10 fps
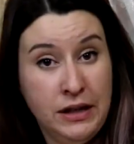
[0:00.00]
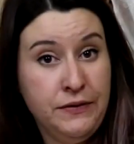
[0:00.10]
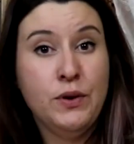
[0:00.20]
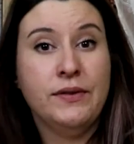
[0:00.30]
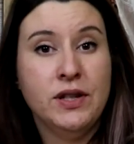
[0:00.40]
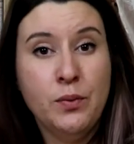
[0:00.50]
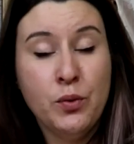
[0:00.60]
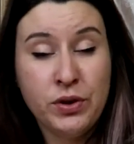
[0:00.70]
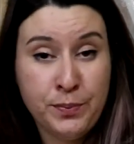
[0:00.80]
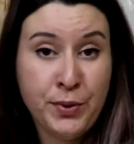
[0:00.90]
if you have
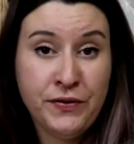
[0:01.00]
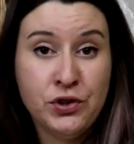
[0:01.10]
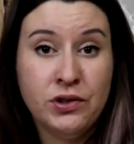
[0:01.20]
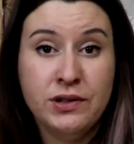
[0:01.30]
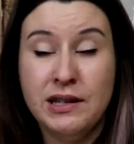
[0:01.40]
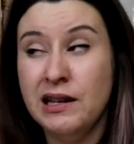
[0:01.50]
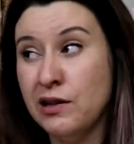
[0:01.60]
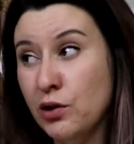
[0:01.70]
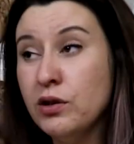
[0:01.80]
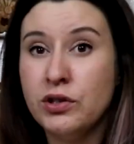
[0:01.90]
someone with a proficiency
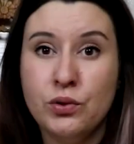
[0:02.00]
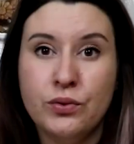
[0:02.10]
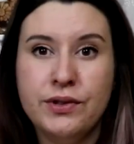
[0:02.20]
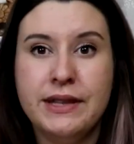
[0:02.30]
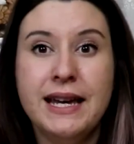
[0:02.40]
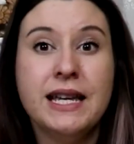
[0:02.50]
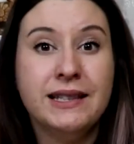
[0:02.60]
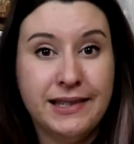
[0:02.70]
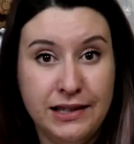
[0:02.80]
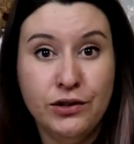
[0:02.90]
in cook's tools, they
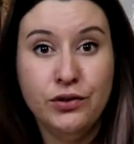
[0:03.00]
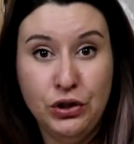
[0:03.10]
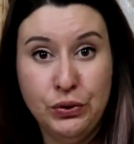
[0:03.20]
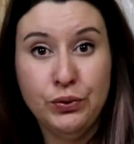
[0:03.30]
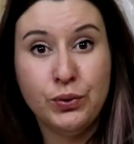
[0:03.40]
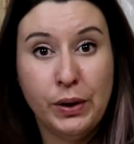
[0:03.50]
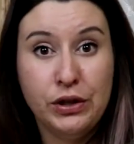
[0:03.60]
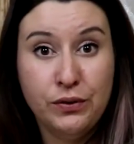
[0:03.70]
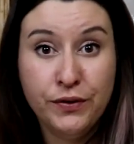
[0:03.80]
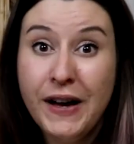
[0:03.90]
can still use
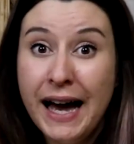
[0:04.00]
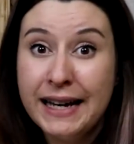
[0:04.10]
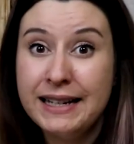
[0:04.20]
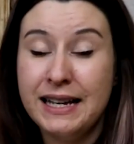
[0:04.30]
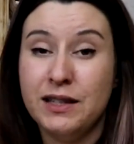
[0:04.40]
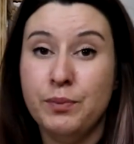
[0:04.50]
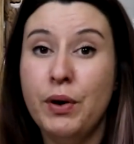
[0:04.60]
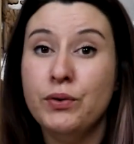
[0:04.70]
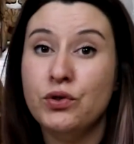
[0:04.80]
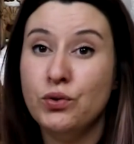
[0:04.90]
what you find as
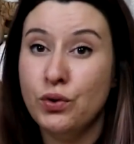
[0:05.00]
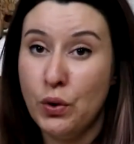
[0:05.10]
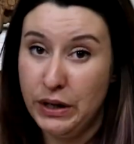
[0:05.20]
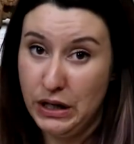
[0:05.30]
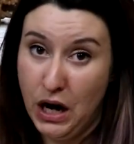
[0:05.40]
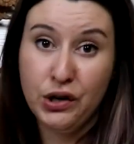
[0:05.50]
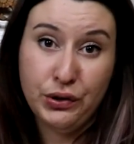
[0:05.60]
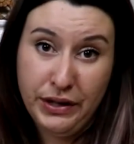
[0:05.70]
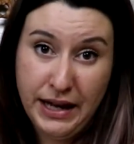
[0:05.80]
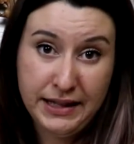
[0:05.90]
opposed to going
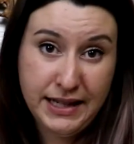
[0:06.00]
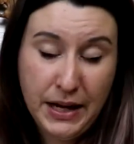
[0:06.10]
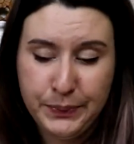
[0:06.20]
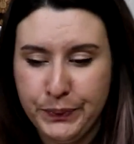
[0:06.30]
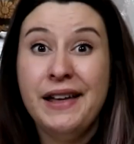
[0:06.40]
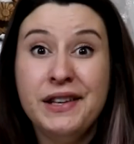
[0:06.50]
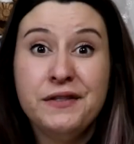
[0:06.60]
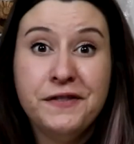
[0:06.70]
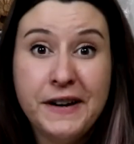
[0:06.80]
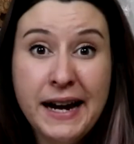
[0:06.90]
hungry that day. And
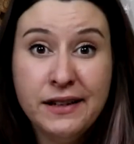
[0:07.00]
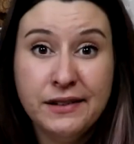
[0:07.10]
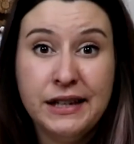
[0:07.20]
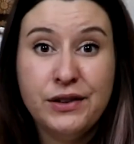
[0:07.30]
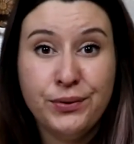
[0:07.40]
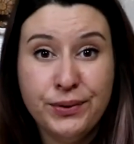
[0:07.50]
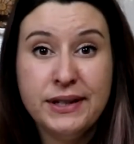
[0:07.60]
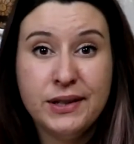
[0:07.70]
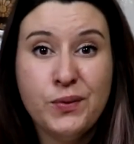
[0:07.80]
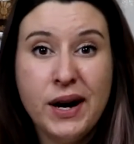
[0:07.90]
then finally, the
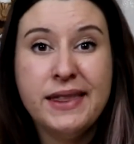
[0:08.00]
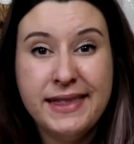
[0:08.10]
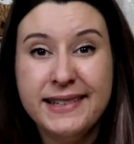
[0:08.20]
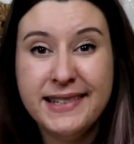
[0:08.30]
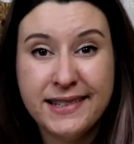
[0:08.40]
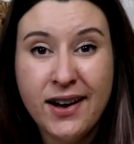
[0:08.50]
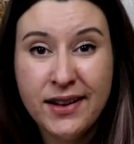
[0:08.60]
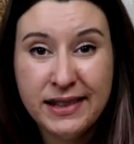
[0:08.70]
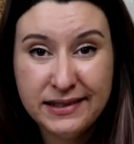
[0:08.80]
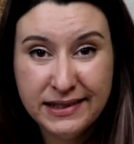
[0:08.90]
reason why this is
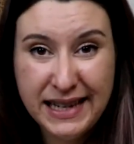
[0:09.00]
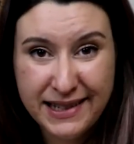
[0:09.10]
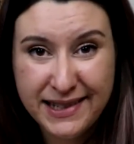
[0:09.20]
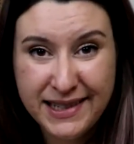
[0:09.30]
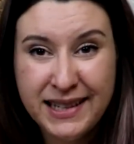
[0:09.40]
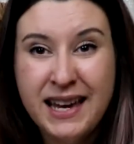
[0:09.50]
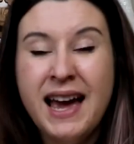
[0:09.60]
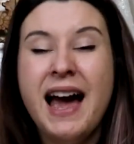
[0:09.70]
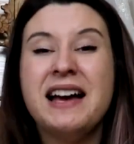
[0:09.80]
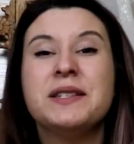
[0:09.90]
on the list
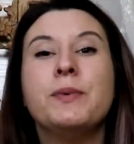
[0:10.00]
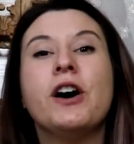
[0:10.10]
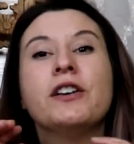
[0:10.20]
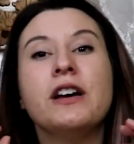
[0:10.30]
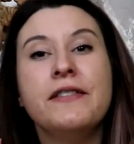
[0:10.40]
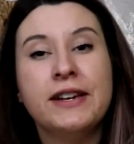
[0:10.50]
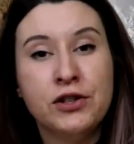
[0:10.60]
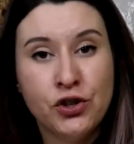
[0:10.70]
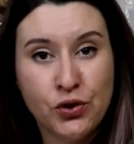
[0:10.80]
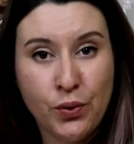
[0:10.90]
as part of a
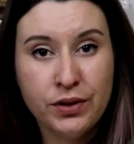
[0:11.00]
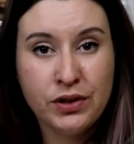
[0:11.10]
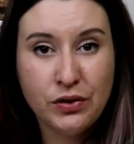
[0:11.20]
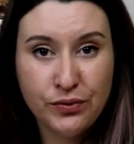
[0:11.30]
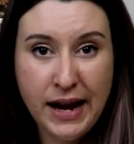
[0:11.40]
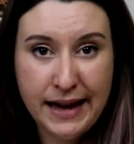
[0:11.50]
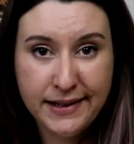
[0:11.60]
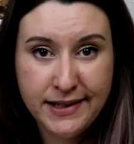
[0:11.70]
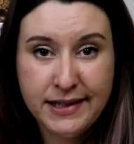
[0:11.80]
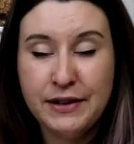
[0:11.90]
short
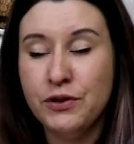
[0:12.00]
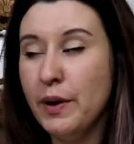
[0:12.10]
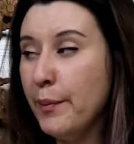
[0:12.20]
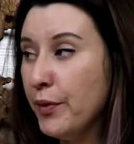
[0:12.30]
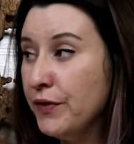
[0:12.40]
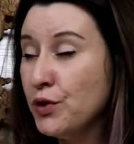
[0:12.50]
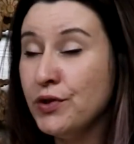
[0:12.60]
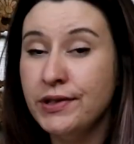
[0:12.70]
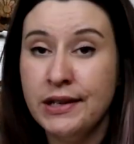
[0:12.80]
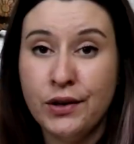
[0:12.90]
rest, if you have
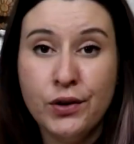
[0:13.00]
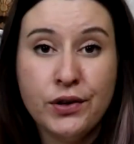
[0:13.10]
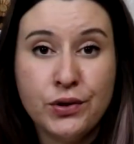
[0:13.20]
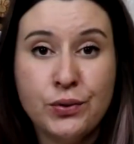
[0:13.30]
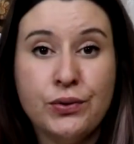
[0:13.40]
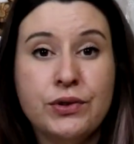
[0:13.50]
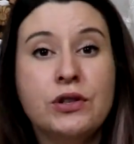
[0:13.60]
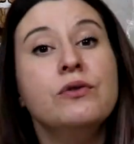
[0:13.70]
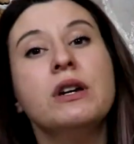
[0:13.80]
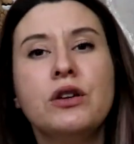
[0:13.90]
proficiency in cook's tools,
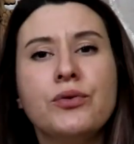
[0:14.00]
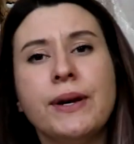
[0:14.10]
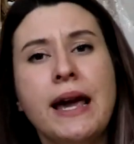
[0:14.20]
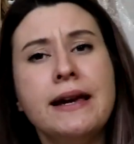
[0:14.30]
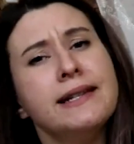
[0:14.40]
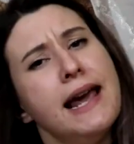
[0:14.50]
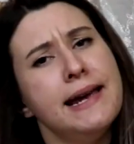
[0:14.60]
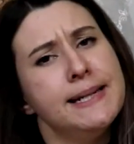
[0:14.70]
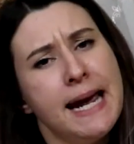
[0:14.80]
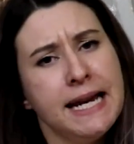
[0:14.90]
you can create
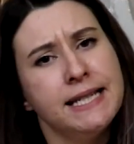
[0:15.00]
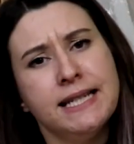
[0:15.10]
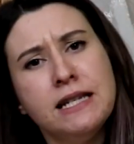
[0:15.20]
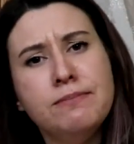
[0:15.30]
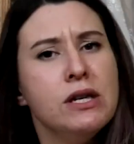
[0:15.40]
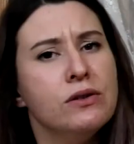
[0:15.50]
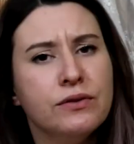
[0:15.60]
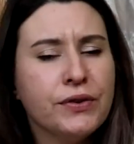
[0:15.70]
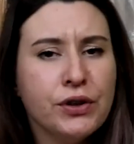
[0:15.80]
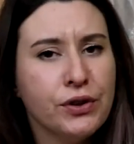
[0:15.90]
a tasty
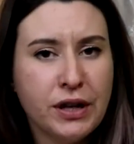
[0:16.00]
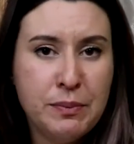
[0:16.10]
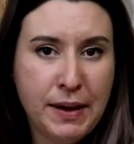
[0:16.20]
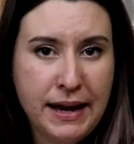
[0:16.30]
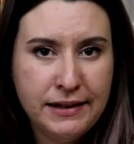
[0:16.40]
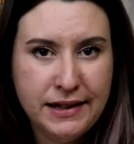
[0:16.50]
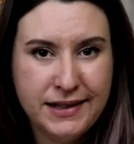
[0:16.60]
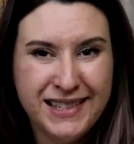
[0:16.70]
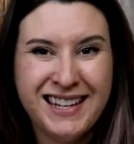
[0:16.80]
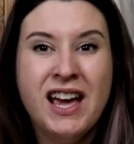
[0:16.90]
meal for your
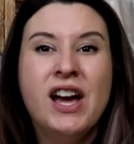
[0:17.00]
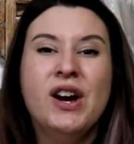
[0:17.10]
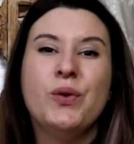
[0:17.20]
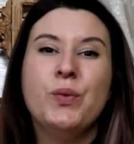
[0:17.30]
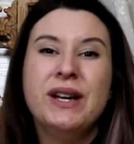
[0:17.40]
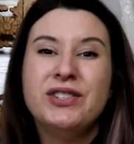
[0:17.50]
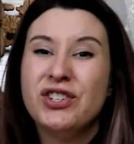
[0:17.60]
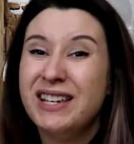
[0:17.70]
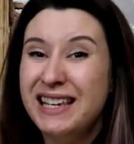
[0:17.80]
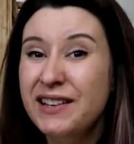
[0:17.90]
companions,
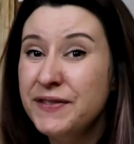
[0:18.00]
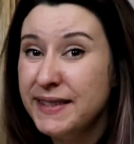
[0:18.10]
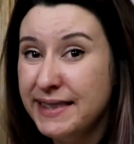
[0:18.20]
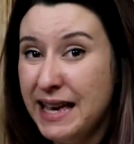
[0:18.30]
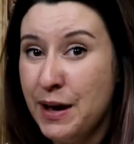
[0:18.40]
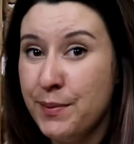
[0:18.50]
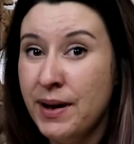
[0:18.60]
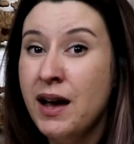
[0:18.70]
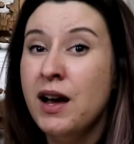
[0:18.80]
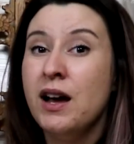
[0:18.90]
which gives them